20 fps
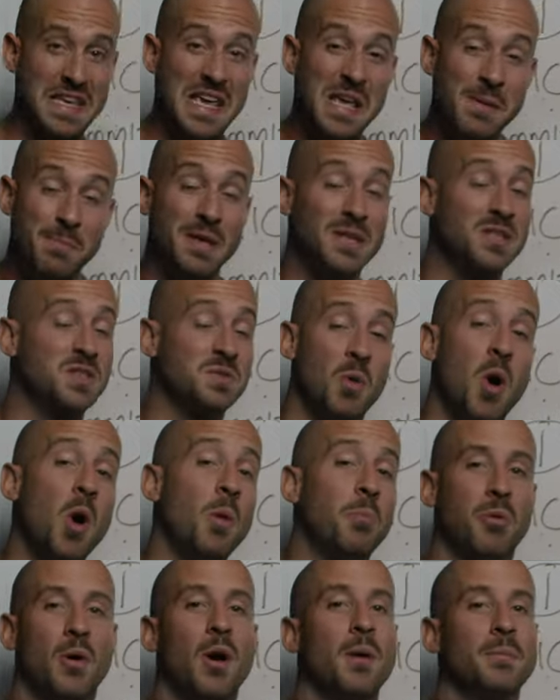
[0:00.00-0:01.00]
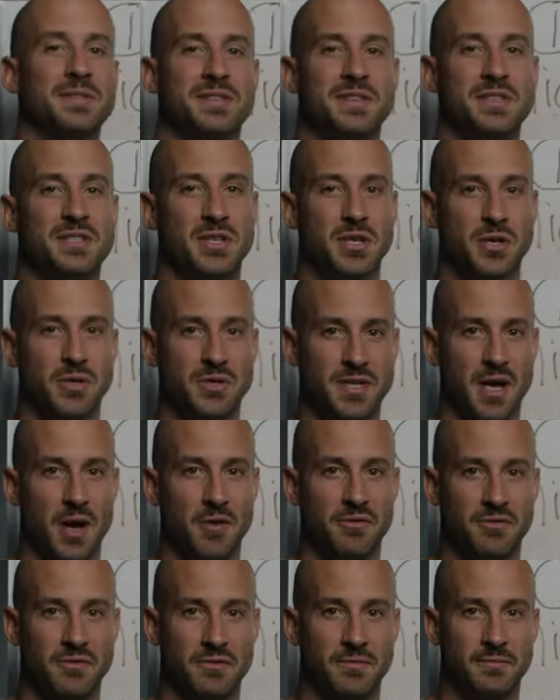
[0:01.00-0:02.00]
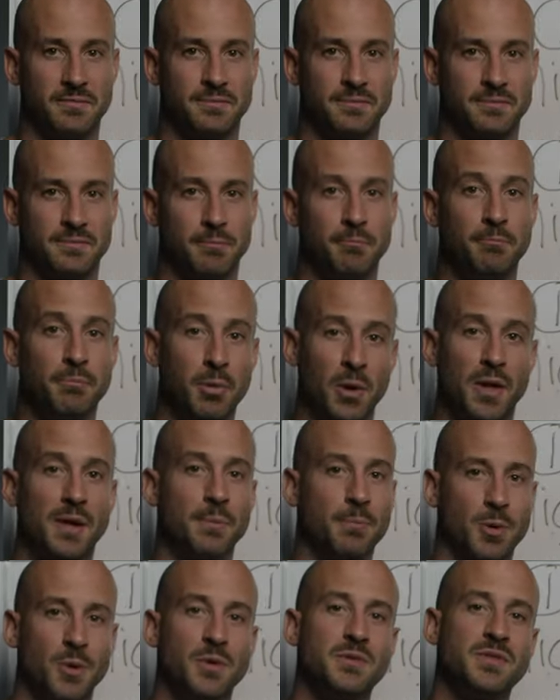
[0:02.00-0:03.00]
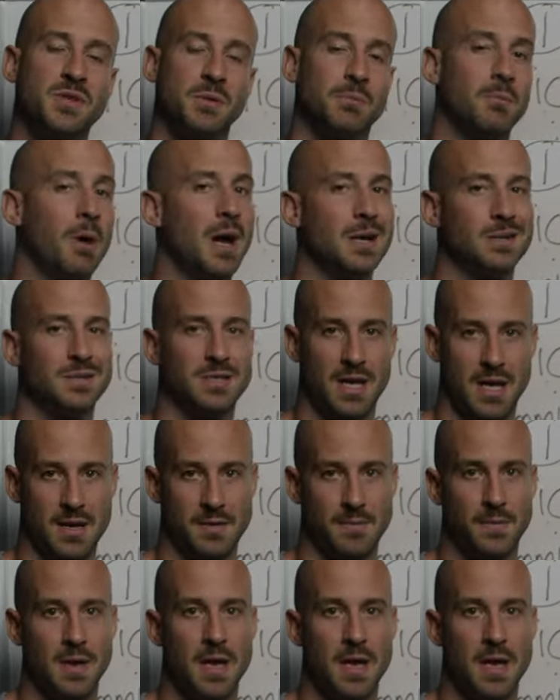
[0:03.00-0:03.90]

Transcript: keeping small promises to yourself, bulletproofs your mindset.